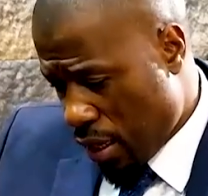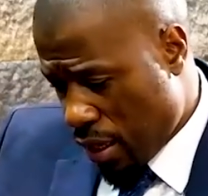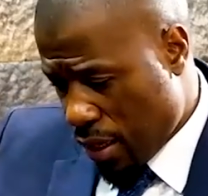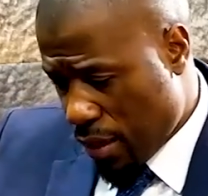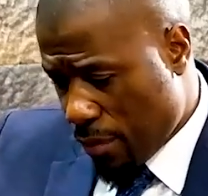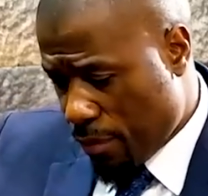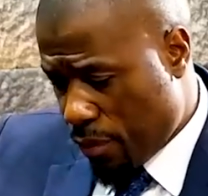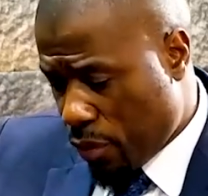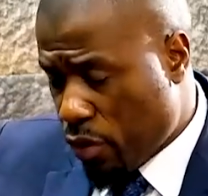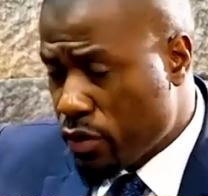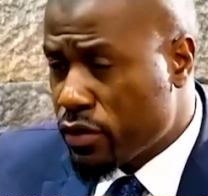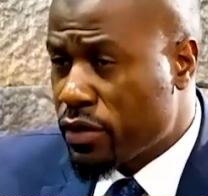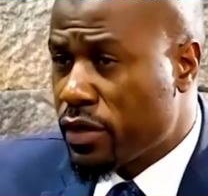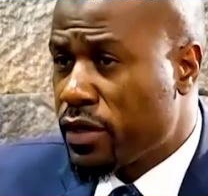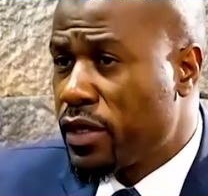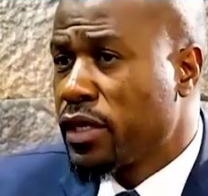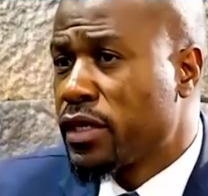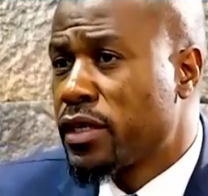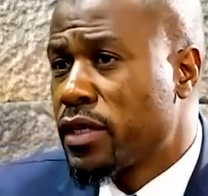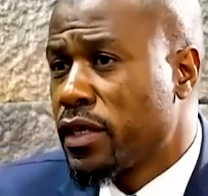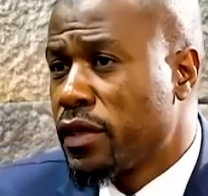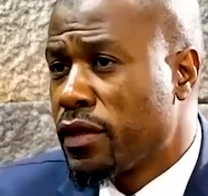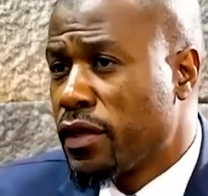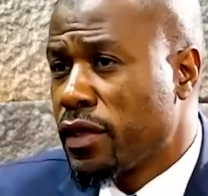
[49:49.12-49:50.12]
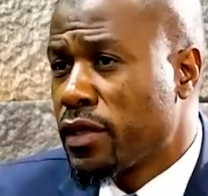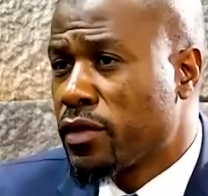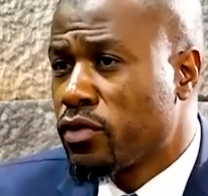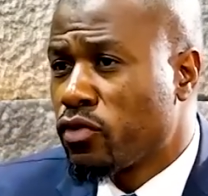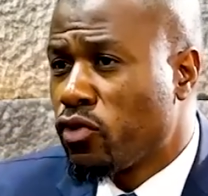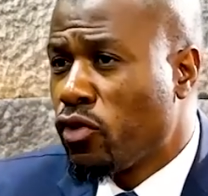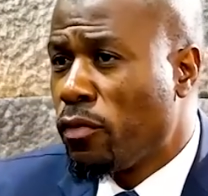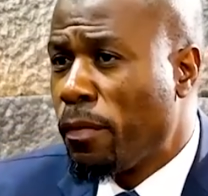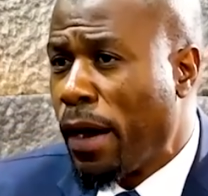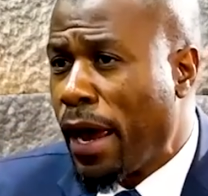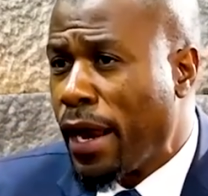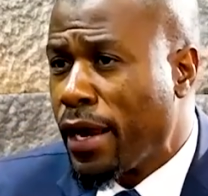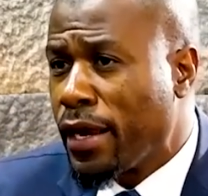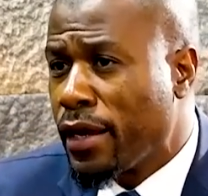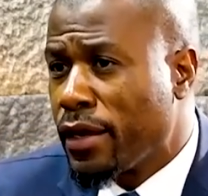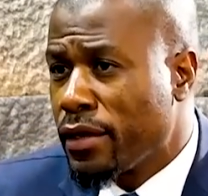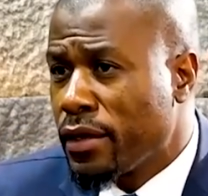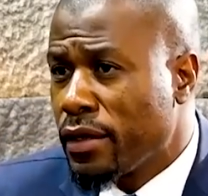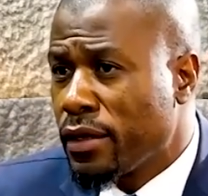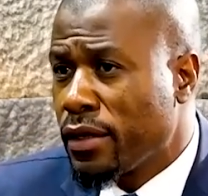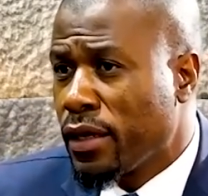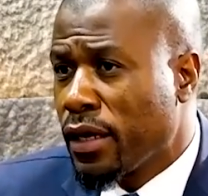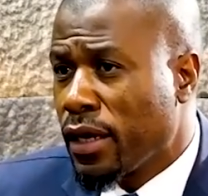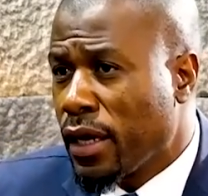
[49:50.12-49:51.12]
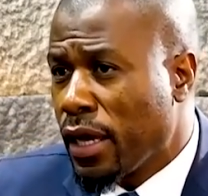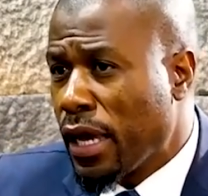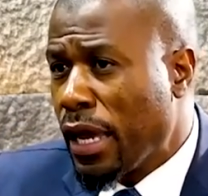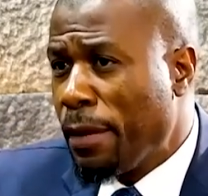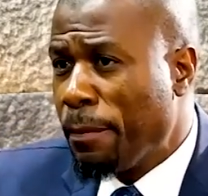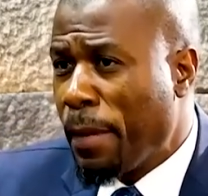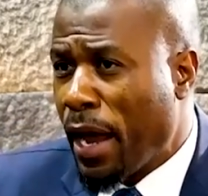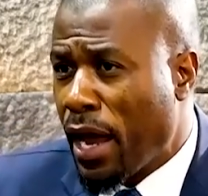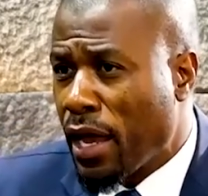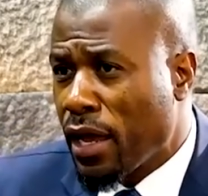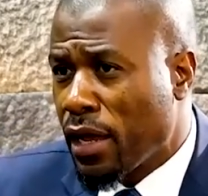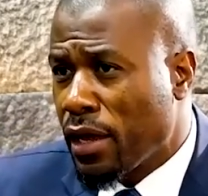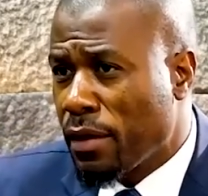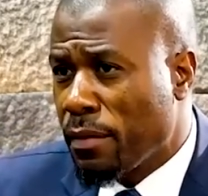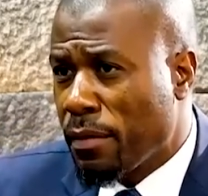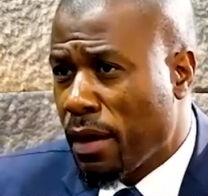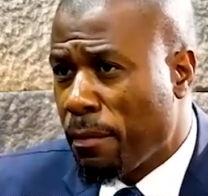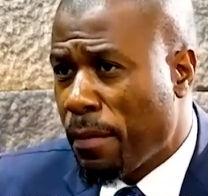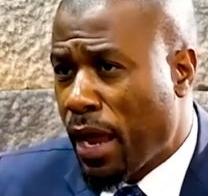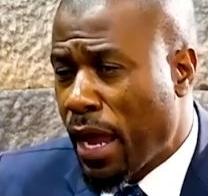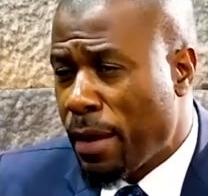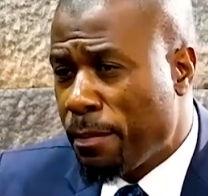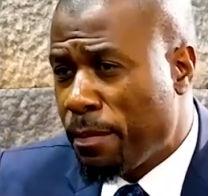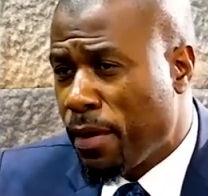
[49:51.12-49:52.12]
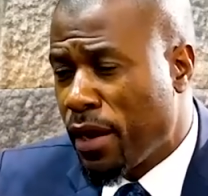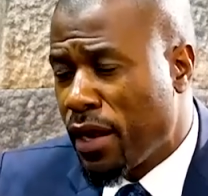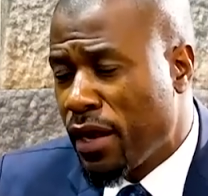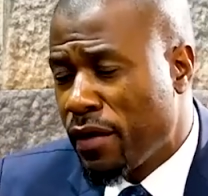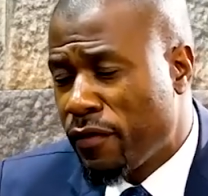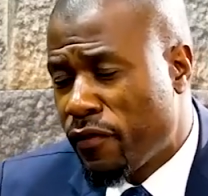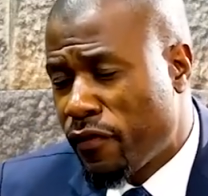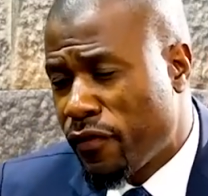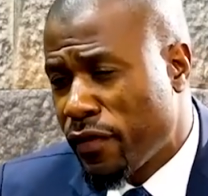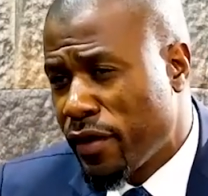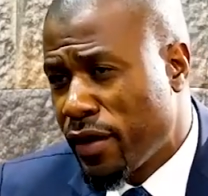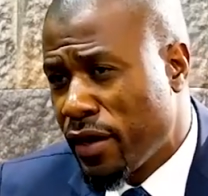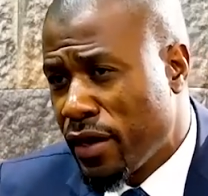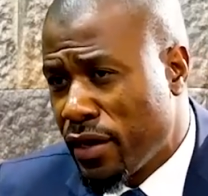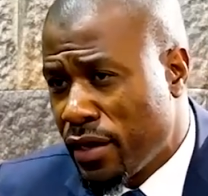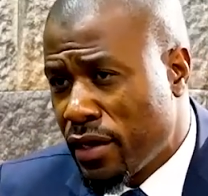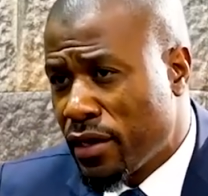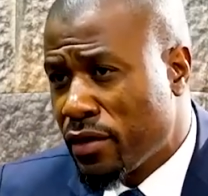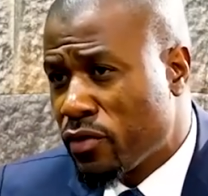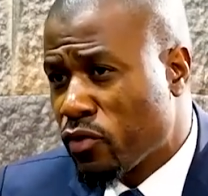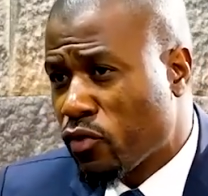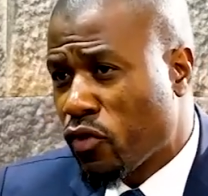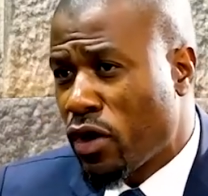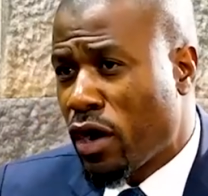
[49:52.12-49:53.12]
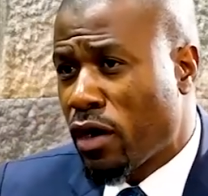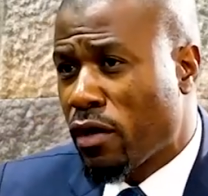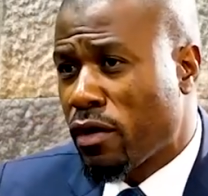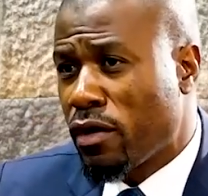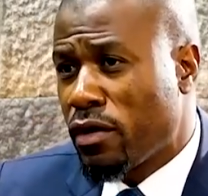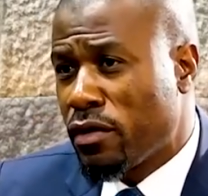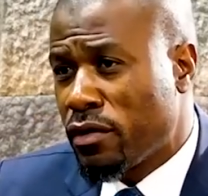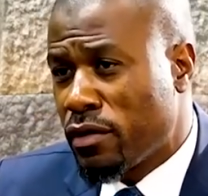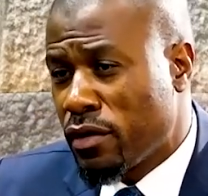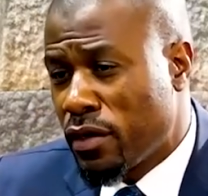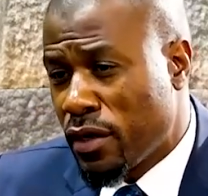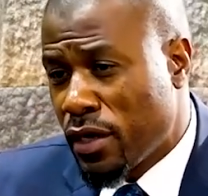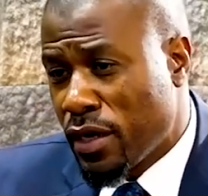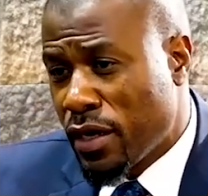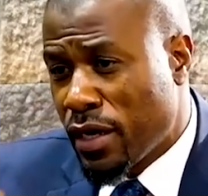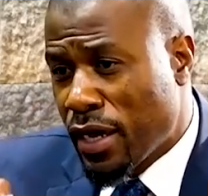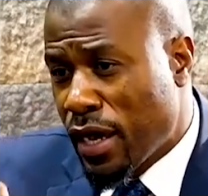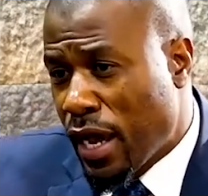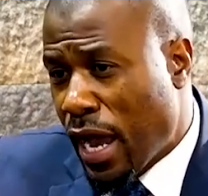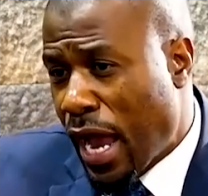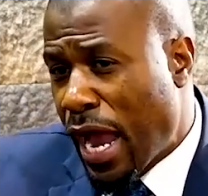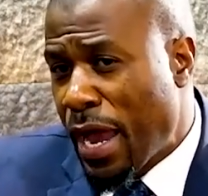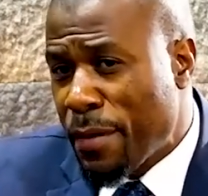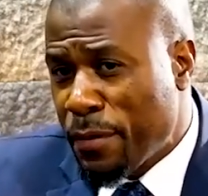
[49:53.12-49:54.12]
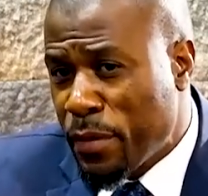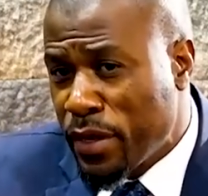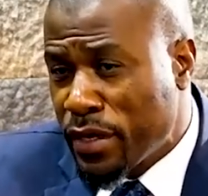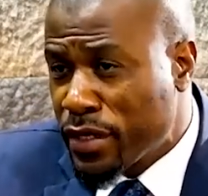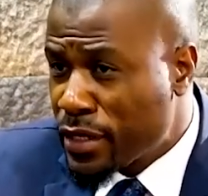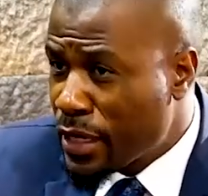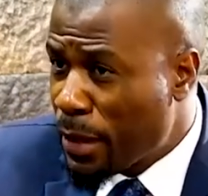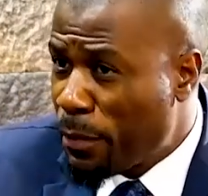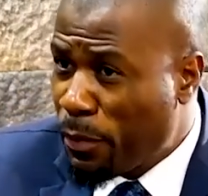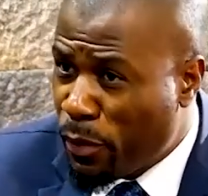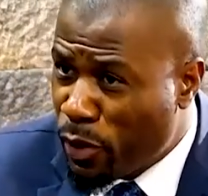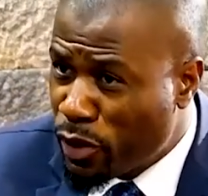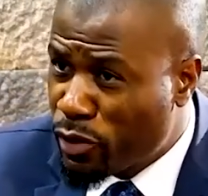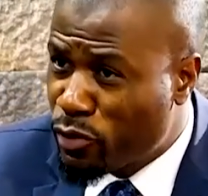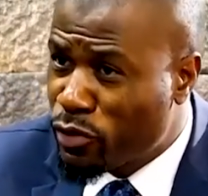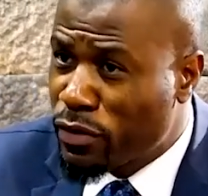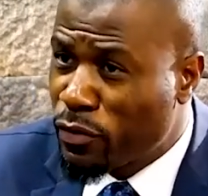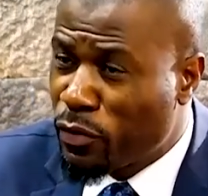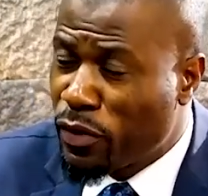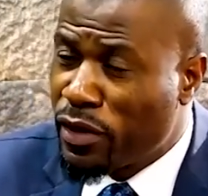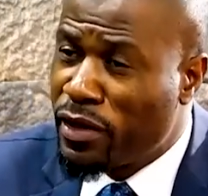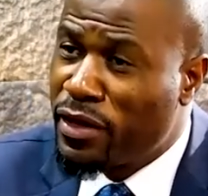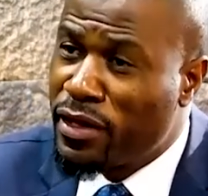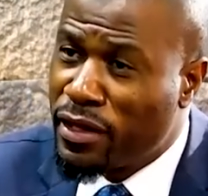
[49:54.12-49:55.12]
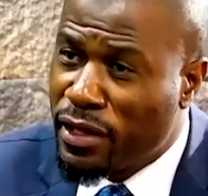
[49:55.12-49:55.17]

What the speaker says: Because this woman, my belief in I'm in support with